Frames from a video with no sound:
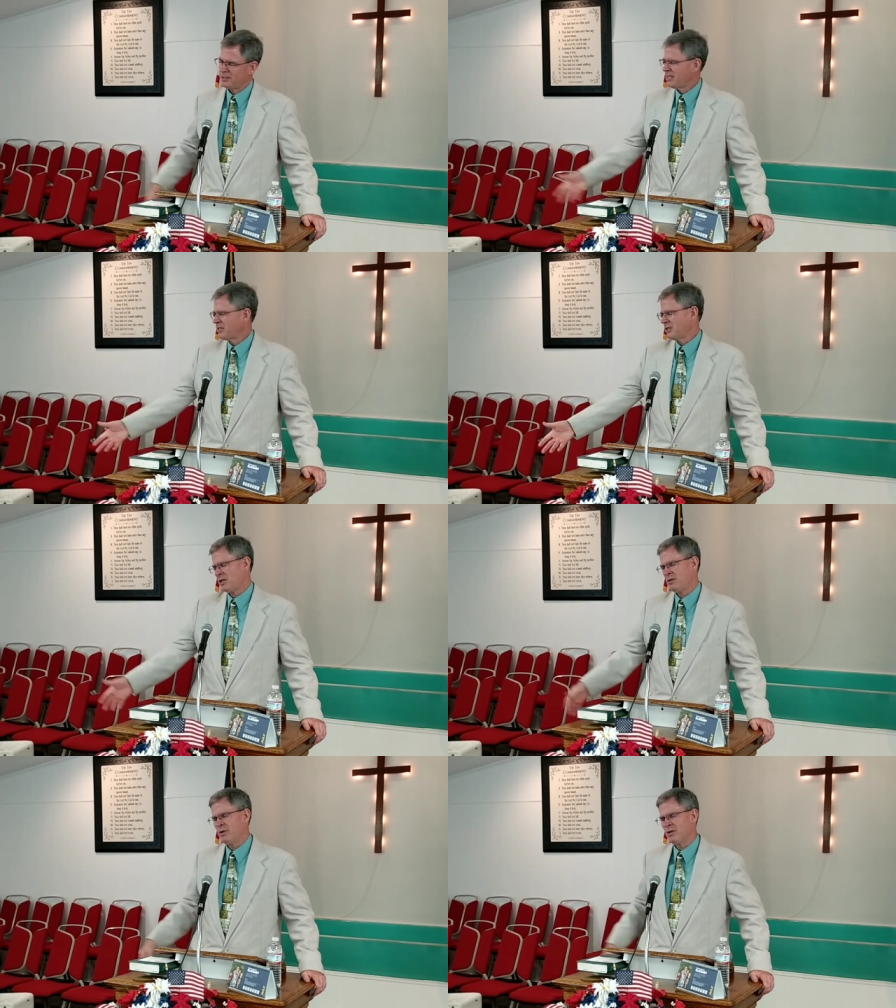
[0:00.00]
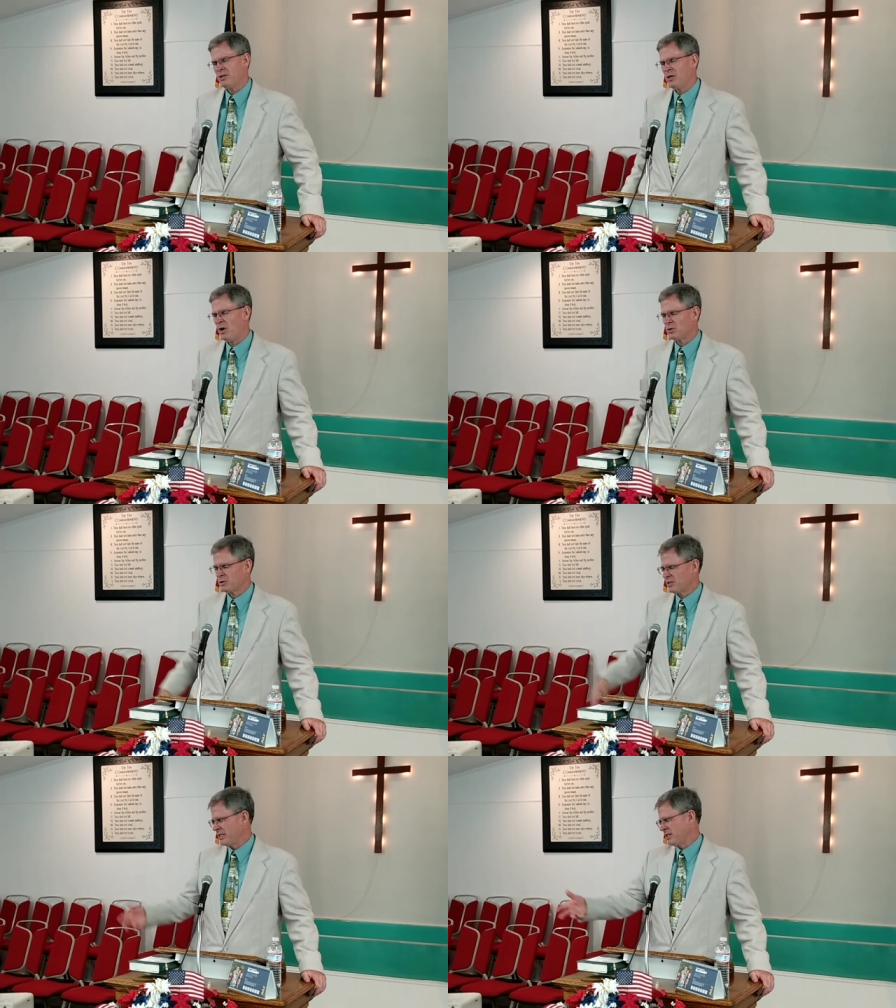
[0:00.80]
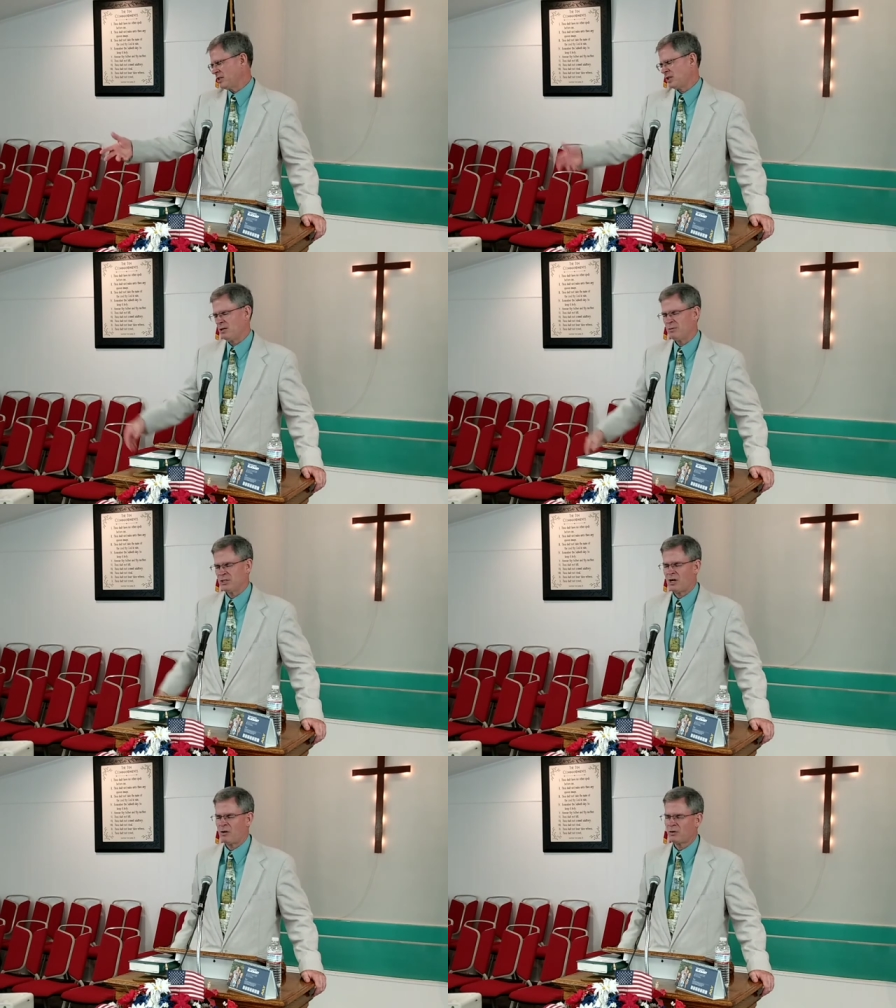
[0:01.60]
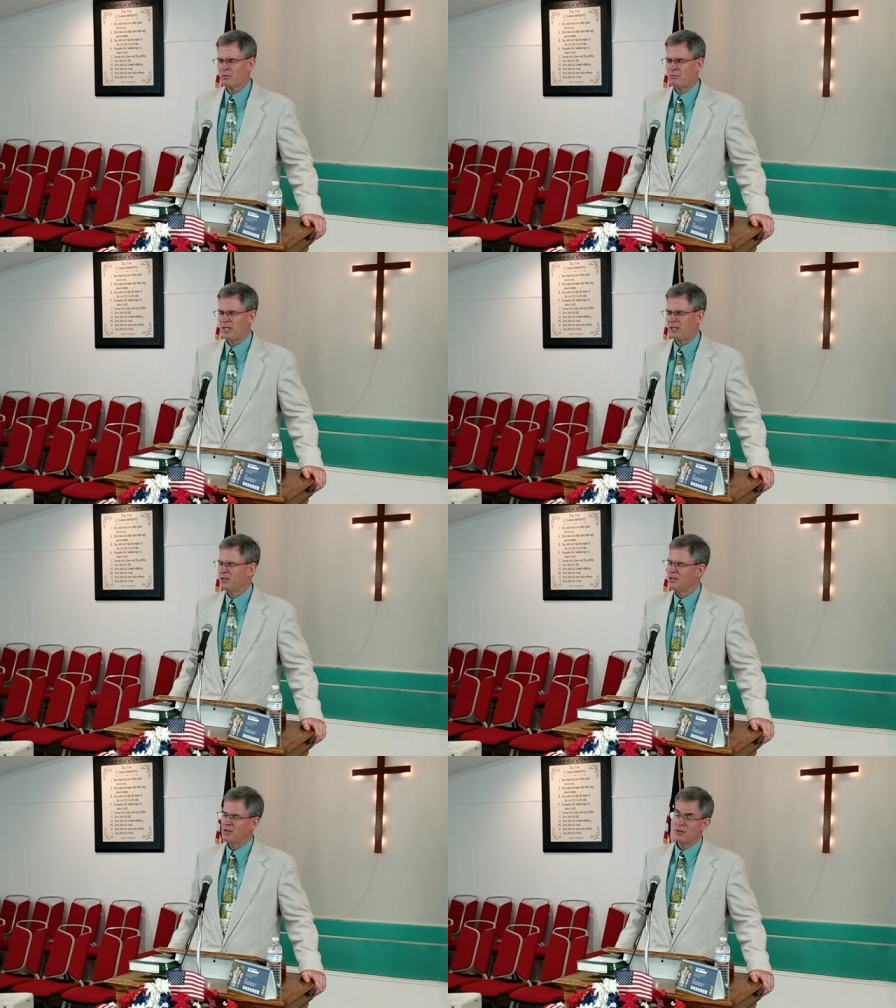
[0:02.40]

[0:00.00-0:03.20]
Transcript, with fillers: They could come here to the altar, they could come and talk with me.